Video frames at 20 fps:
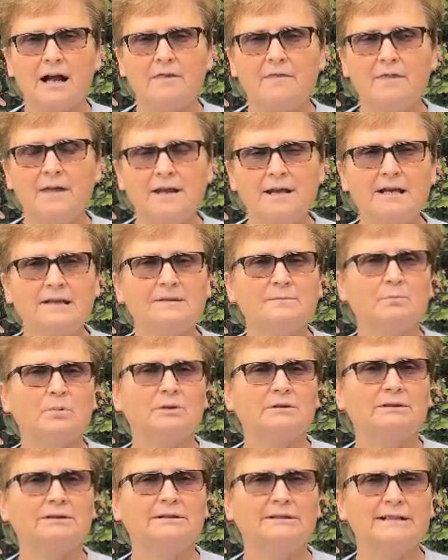I think as
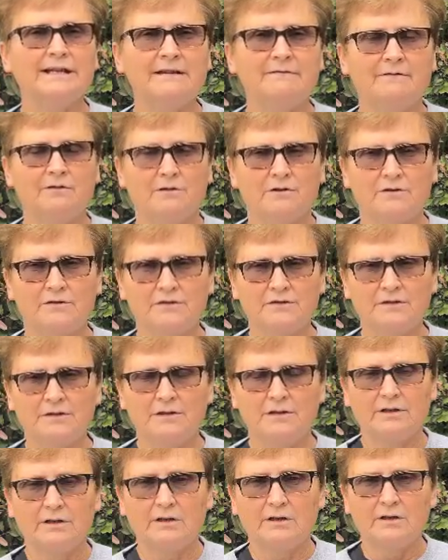
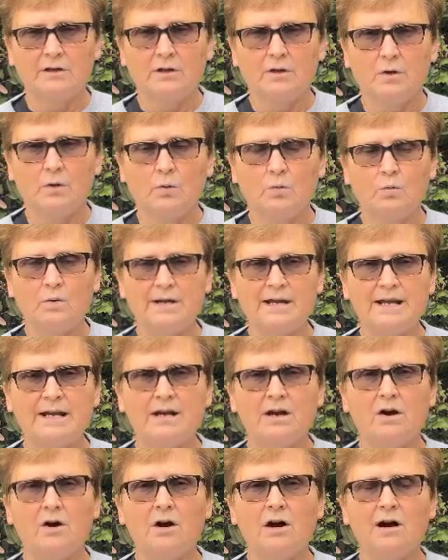believers,
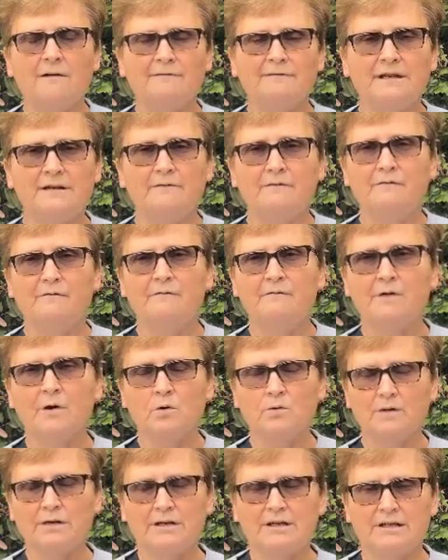we often
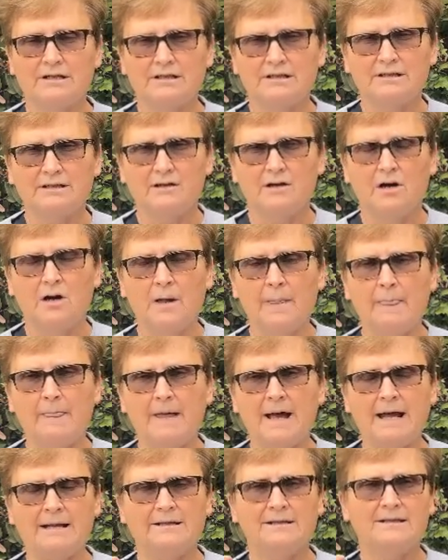focus
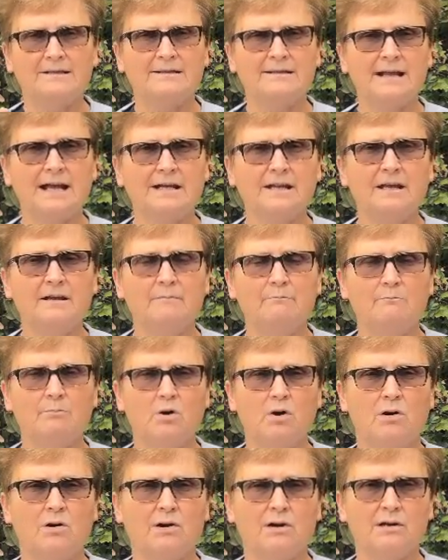on that
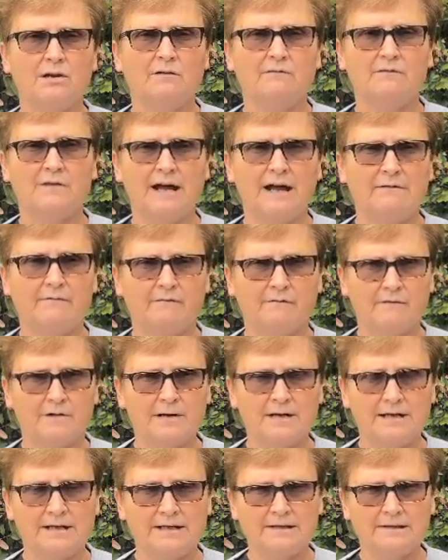second part of that
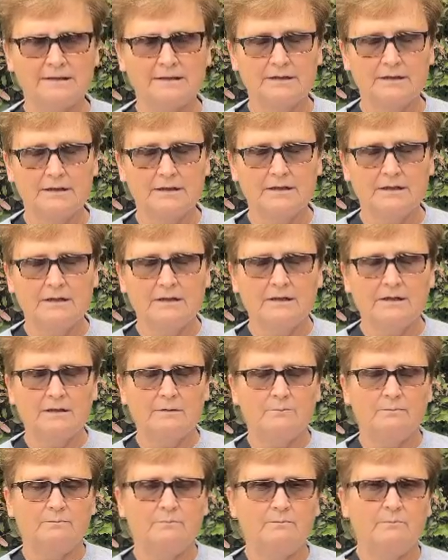phrase.
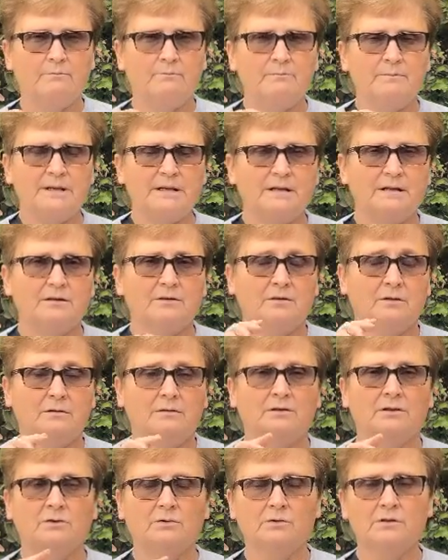
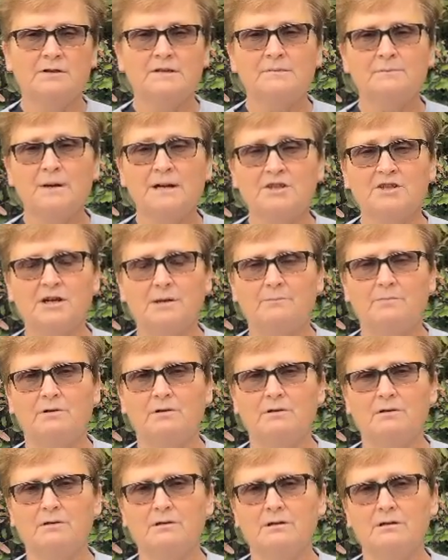The Lord is my
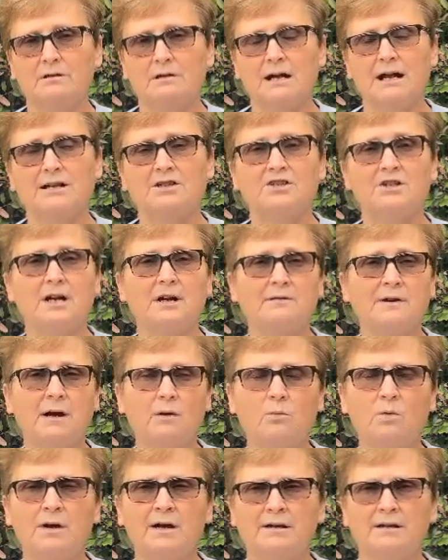shepherd, I shall
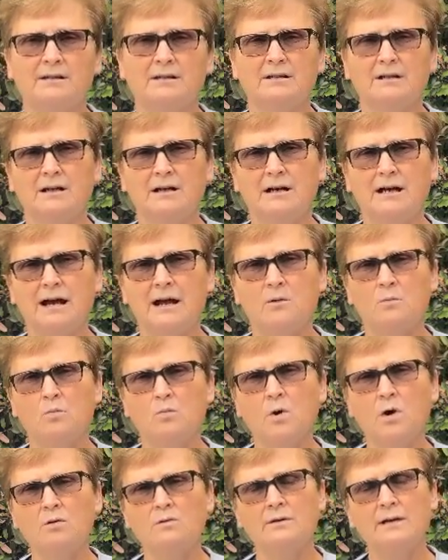not want. I
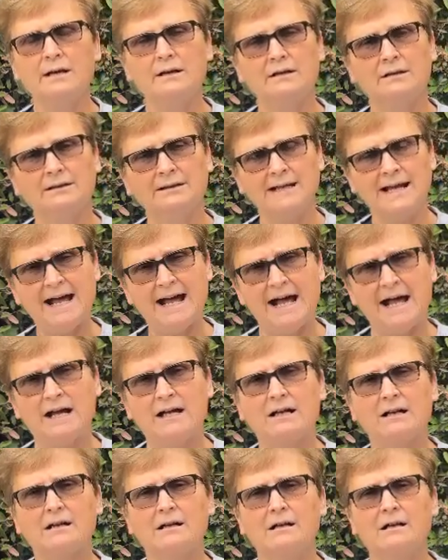won't
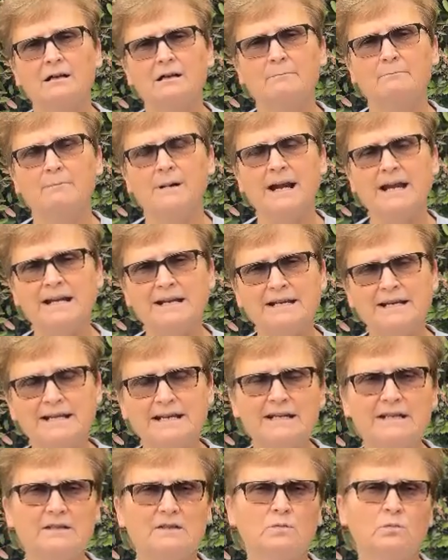lack. My
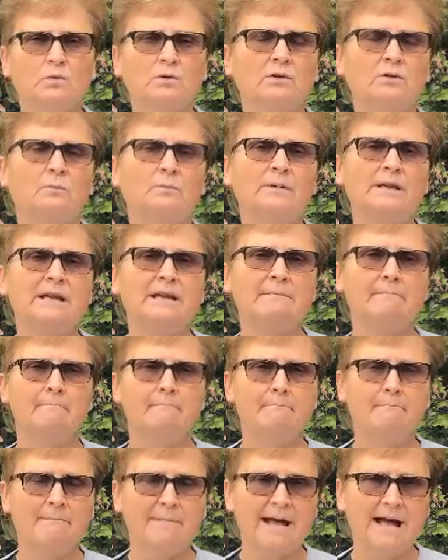needs will be
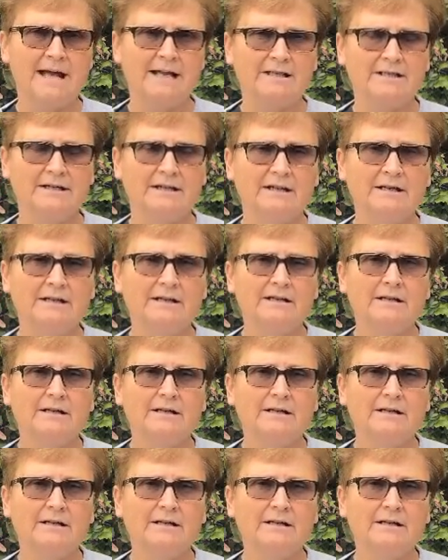met.